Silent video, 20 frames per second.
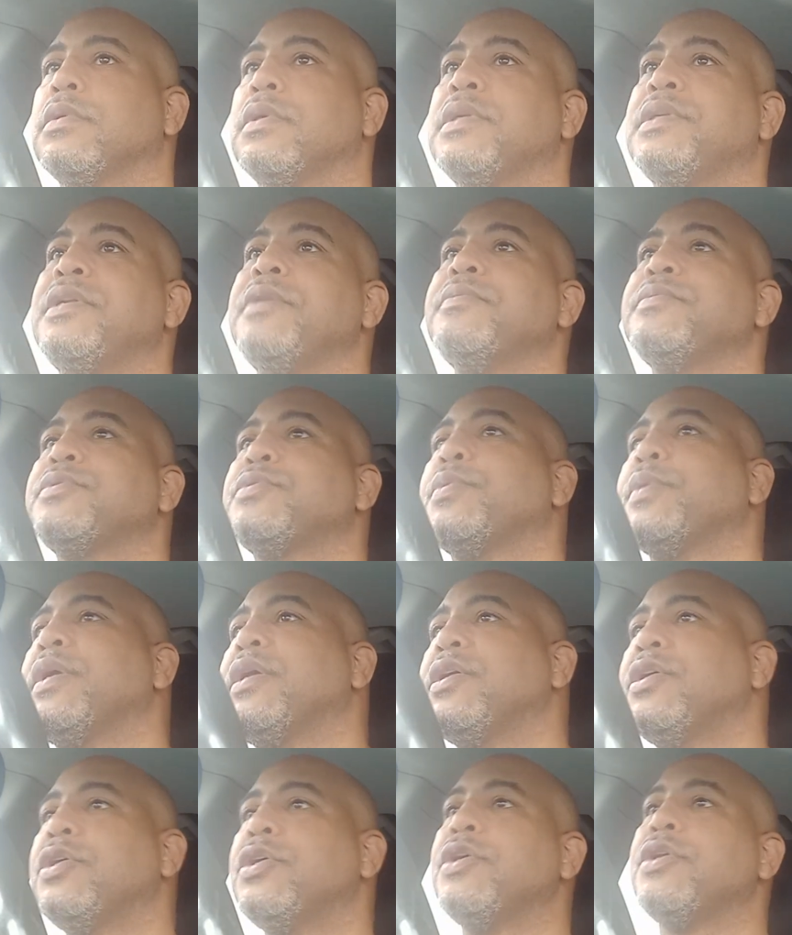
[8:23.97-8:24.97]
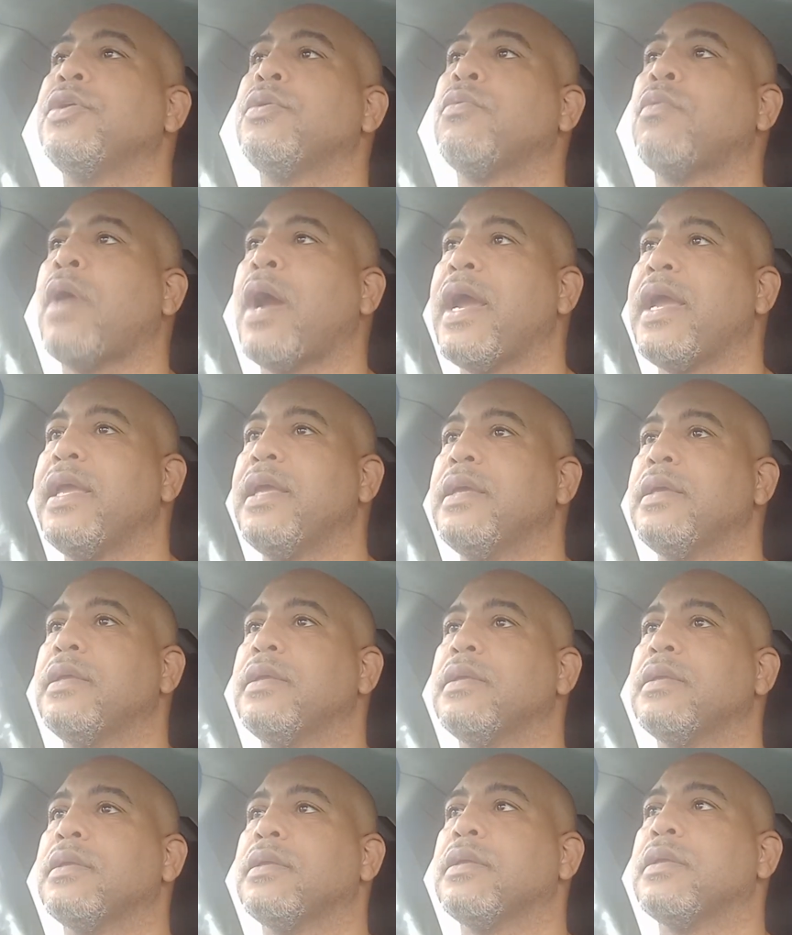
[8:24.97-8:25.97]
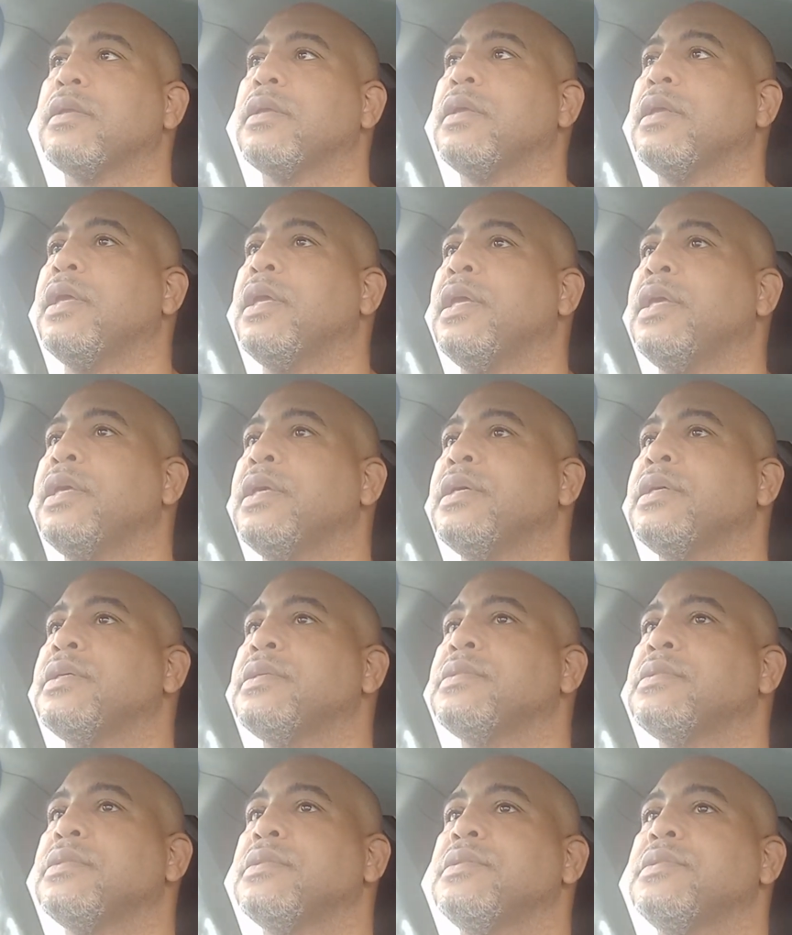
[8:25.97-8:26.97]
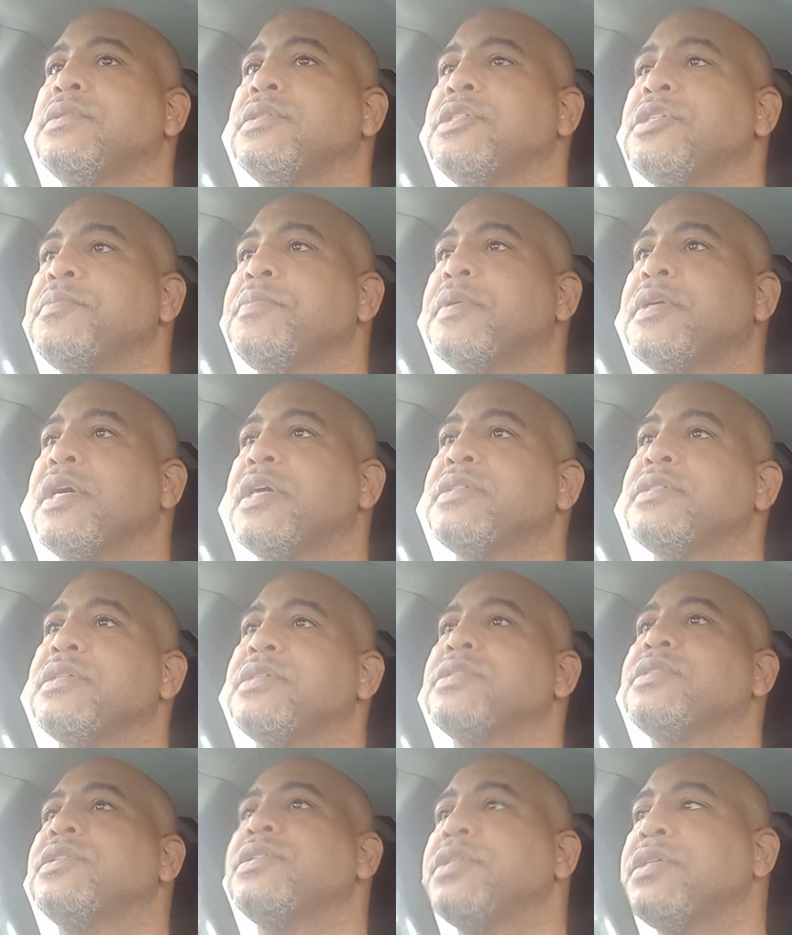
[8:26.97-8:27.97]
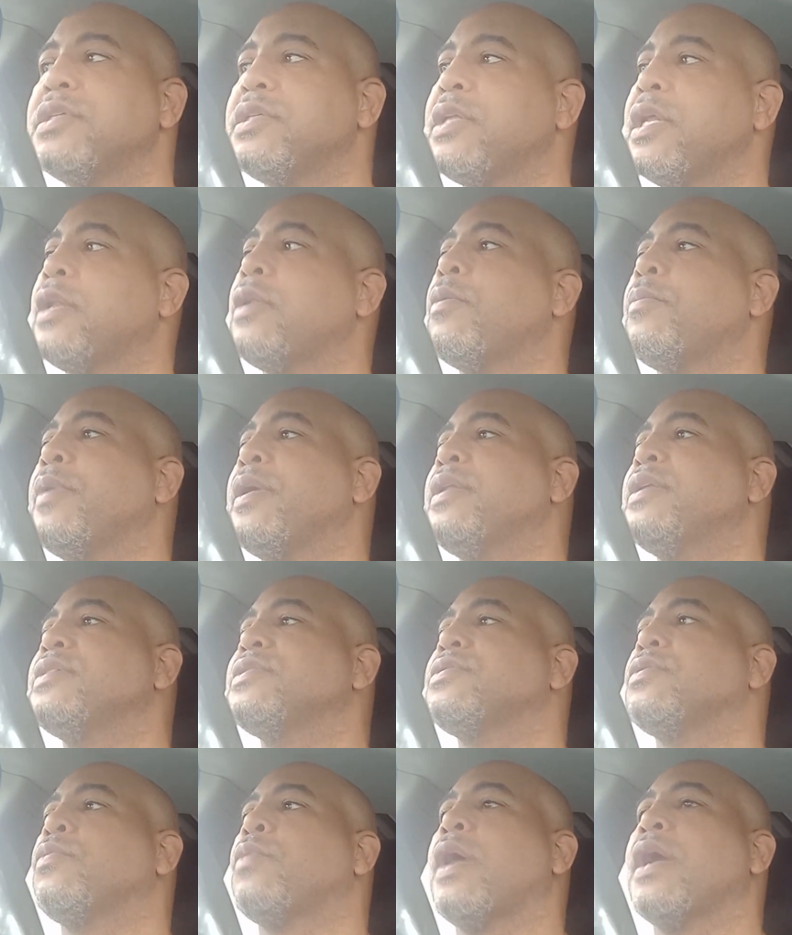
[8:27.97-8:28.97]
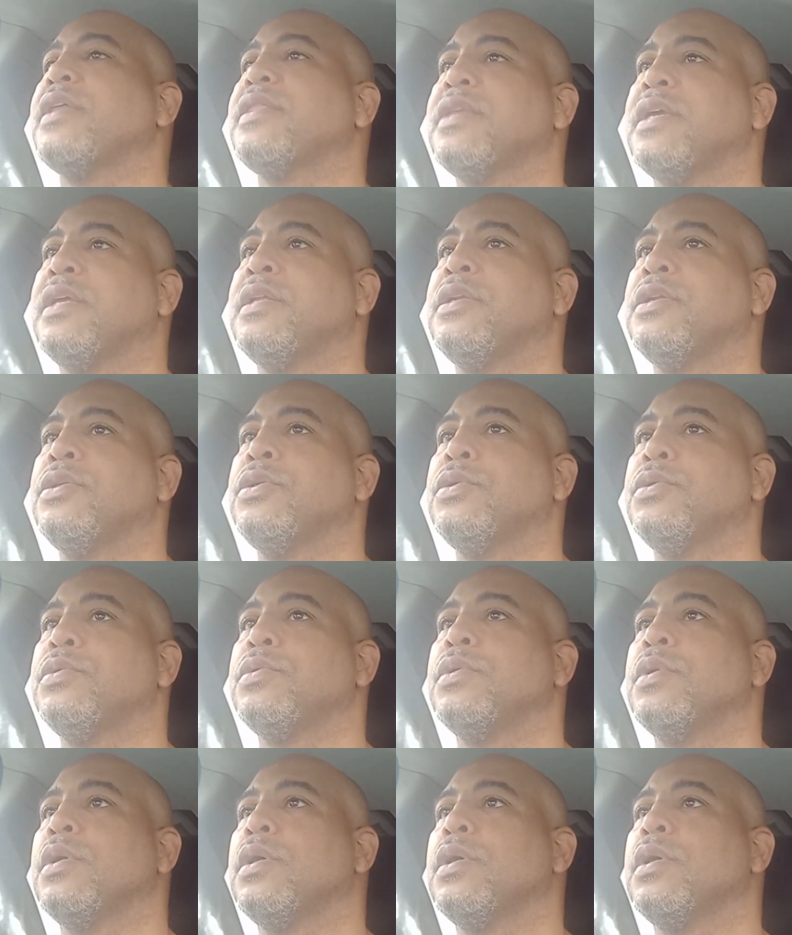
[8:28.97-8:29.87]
The difference between good and right is, just because it's good, that don't mean it's the right thing to do.